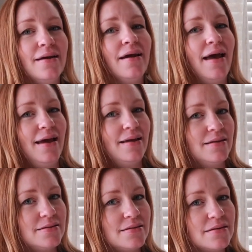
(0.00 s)

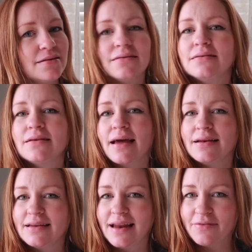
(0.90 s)
and kind of
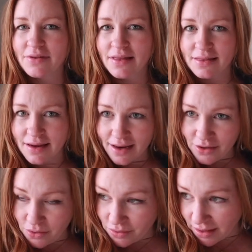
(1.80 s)
did everything that I
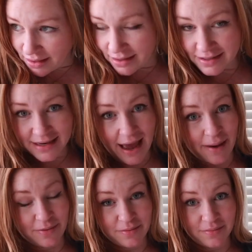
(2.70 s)
knew that needed to
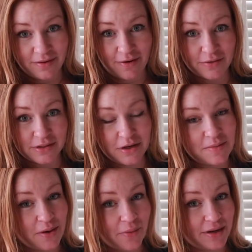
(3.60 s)
happen if I was going to
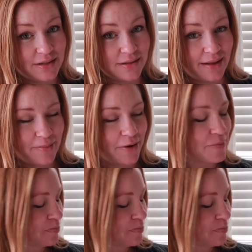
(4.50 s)
be going into labor